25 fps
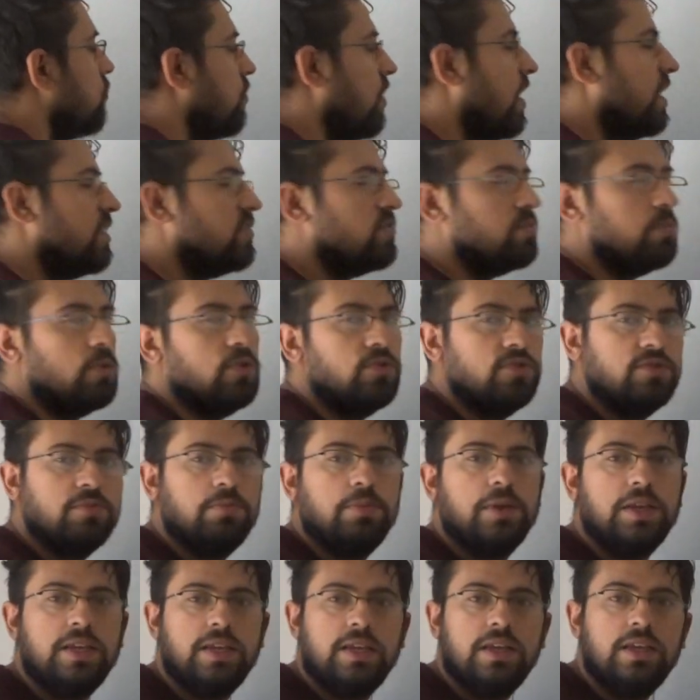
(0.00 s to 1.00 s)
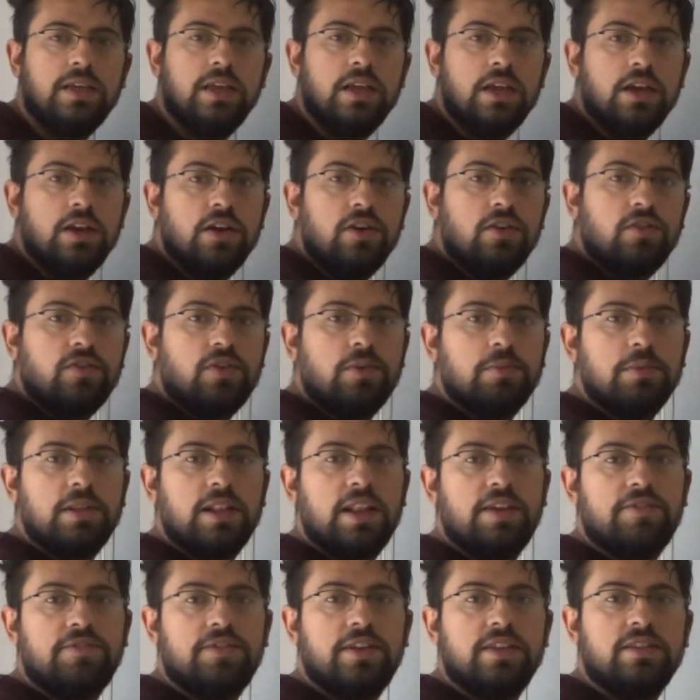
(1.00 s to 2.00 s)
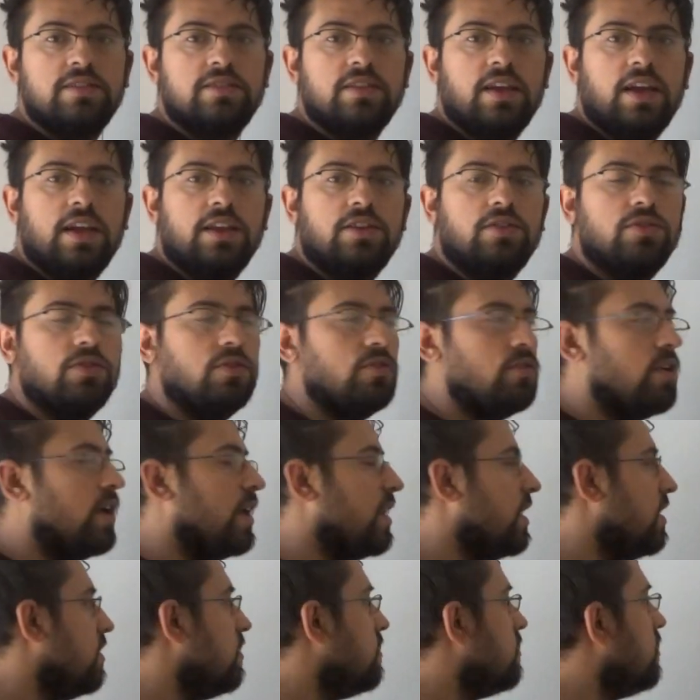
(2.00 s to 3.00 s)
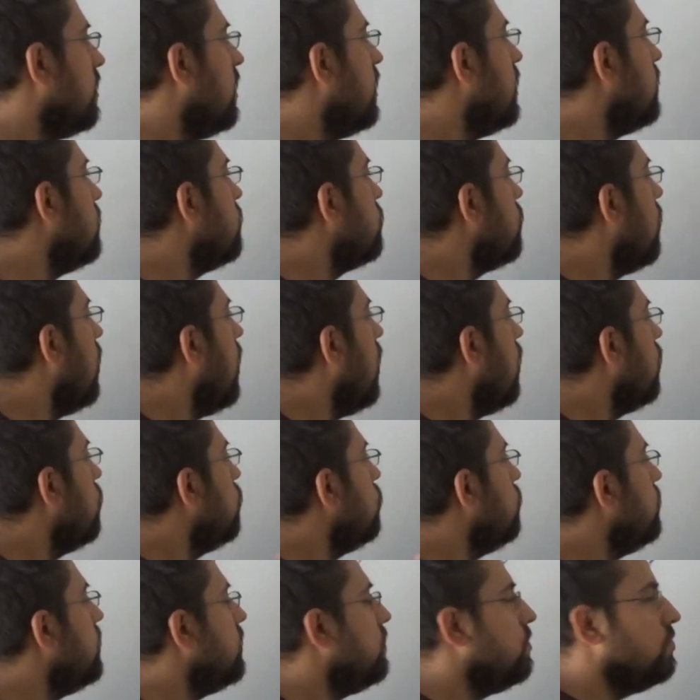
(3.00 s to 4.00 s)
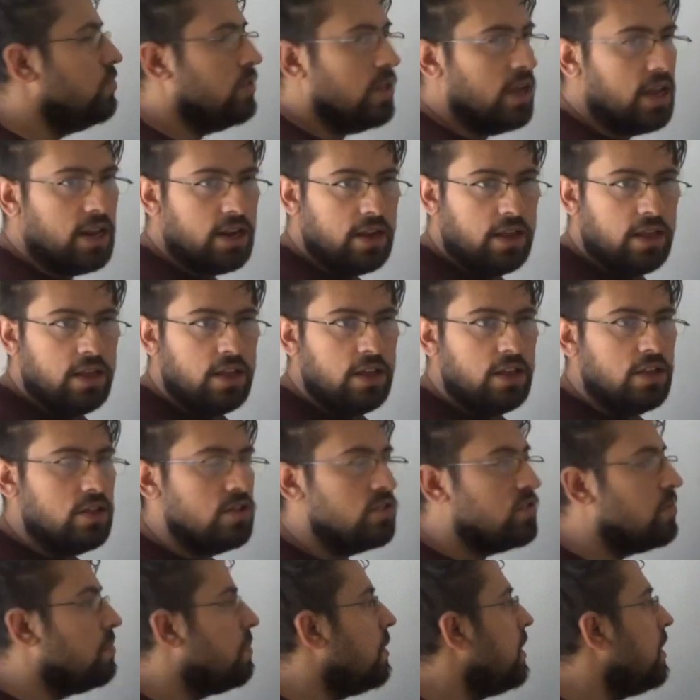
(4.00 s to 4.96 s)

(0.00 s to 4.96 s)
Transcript: transpose b from the left-hand side to the right-hand side. So, how do we do that? So,